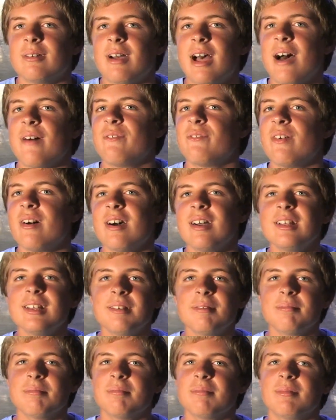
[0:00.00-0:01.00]
Have fun
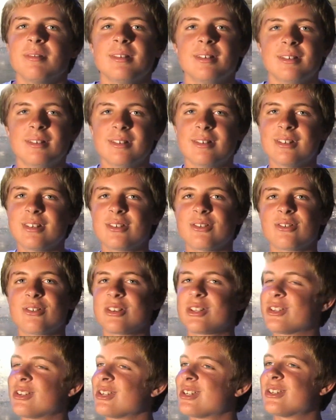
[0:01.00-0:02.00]
and
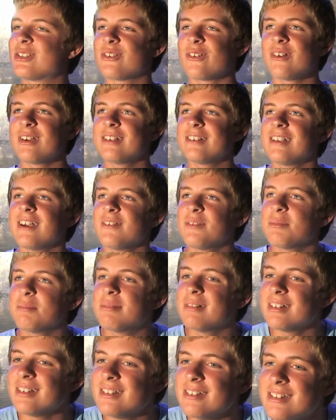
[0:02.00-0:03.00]
destroy stuff
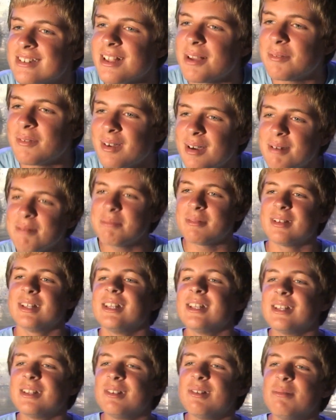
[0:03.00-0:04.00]
and put new stuff up
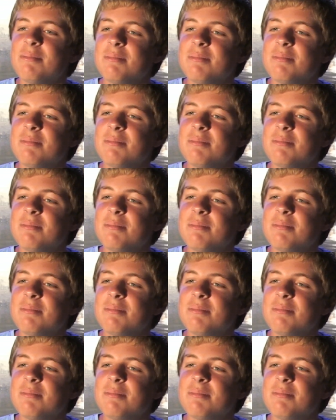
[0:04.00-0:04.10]
in a new